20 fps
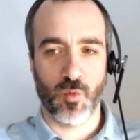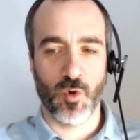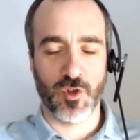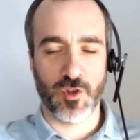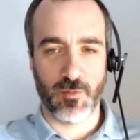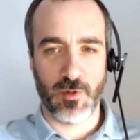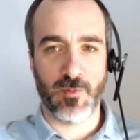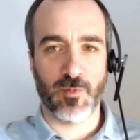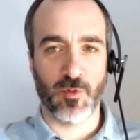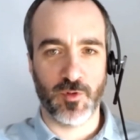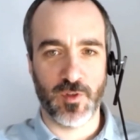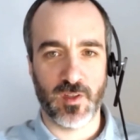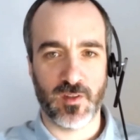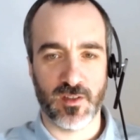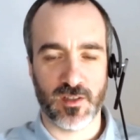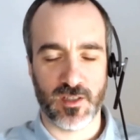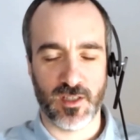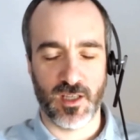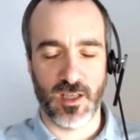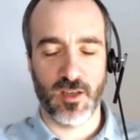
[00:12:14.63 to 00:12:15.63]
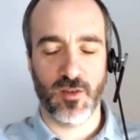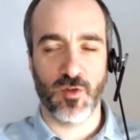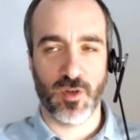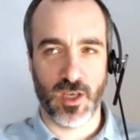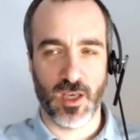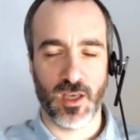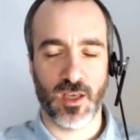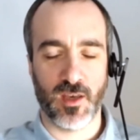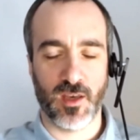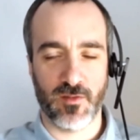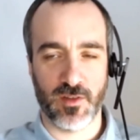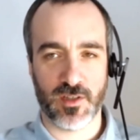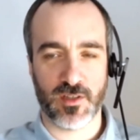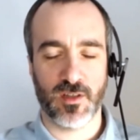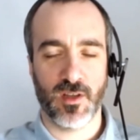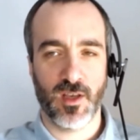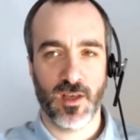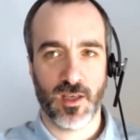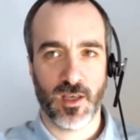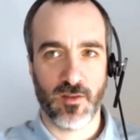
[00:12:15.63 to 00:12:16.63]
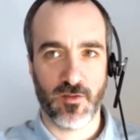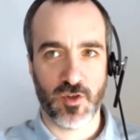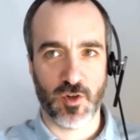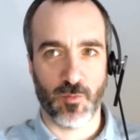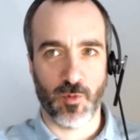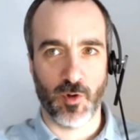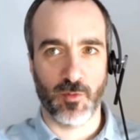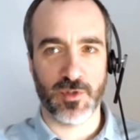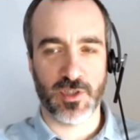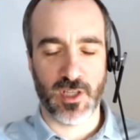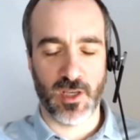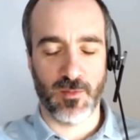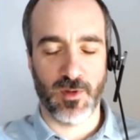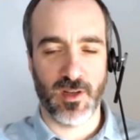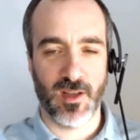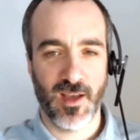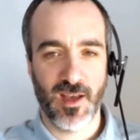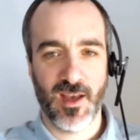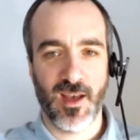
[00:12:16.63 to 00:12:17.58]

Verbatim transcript: What do people need to see? Okay, give us your problem statement,